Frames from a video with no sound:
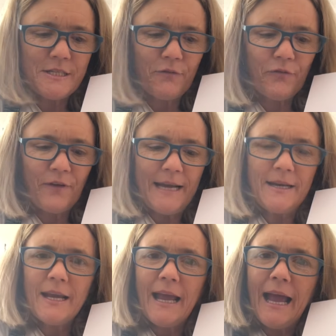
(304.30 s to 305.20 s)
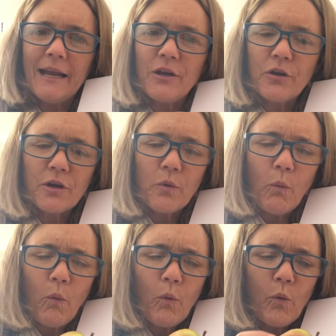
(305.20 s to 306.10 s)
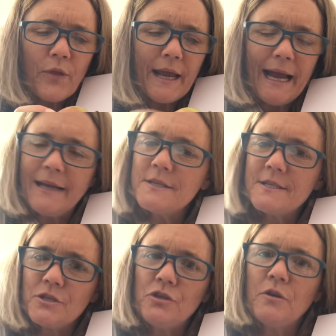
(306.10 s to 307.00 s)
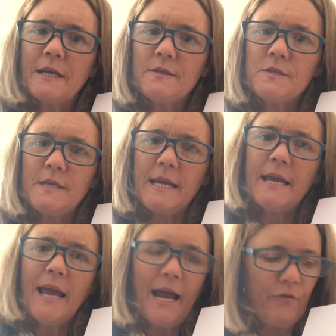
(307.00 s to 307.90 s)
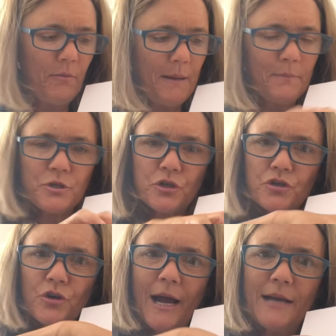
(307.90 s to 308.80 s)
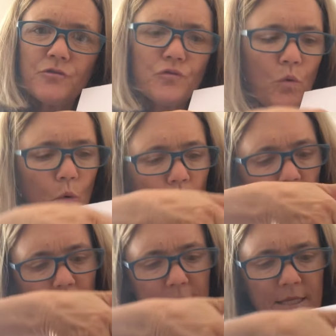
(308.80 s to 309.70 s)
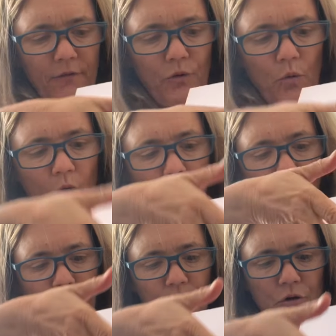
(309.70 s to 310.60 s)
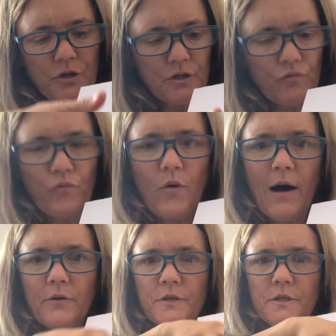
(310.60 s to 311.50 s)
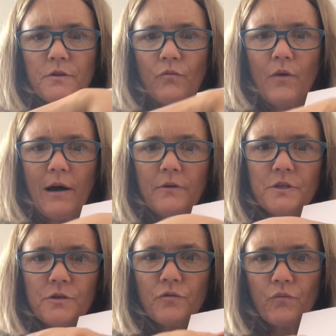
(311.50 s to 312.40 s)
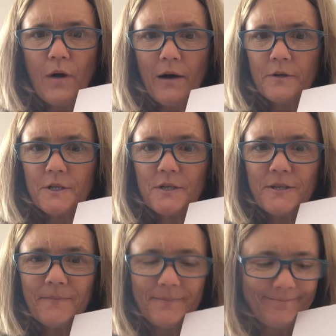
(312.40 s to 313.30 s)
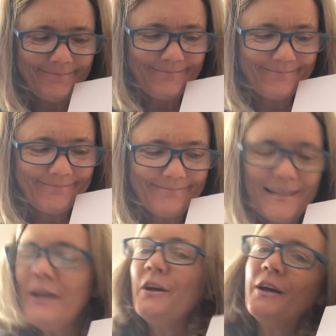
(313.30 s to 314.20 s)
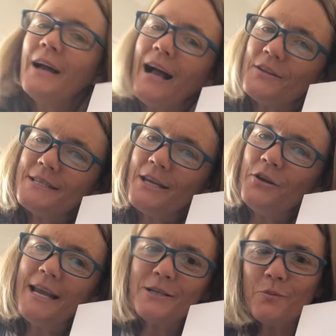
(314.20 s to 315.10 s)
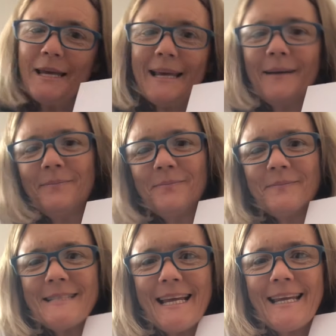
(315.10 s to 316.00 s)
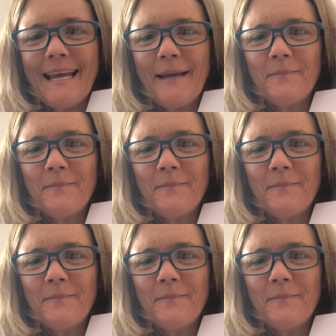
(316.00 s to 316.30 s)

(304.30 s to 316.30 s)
fun and look at all the colors that you can see. And remember to try and draw as if your fruit is rounded, rounded, rounded. I'll see you next week. Take care.